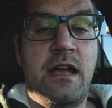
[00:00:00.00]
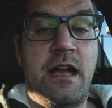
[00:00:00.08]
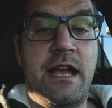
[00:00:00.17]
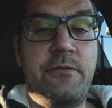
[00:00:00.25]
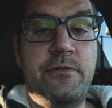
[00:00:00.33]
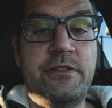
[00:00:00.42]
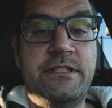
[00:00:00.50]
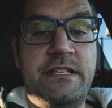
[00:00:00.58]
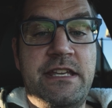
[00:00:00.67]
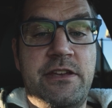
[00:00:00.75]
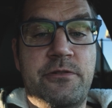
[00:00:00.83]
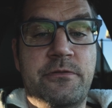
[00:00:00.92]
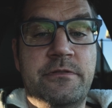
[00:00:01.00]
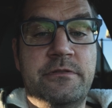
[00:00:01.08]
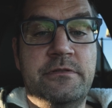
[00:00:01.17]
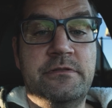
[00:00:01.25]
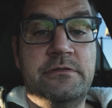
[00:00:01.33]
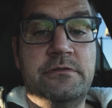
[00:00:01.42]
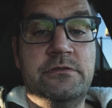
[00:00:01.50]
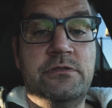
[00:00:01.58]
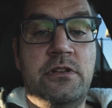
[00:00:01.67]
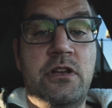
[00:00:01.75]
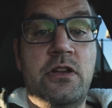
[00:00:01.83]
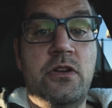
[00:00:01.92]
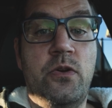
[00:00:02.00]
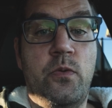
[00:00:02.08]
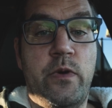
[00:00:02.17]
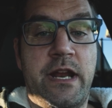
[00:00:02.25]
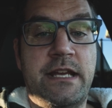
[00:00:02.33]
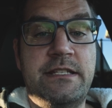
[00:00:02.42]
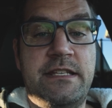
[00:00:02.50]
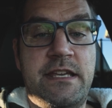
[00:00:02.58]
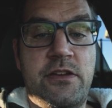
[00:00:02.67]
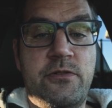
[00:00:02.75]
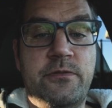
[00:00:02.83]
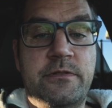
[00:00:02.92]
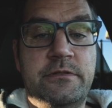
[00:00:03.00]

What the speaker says: I will see you when I see you.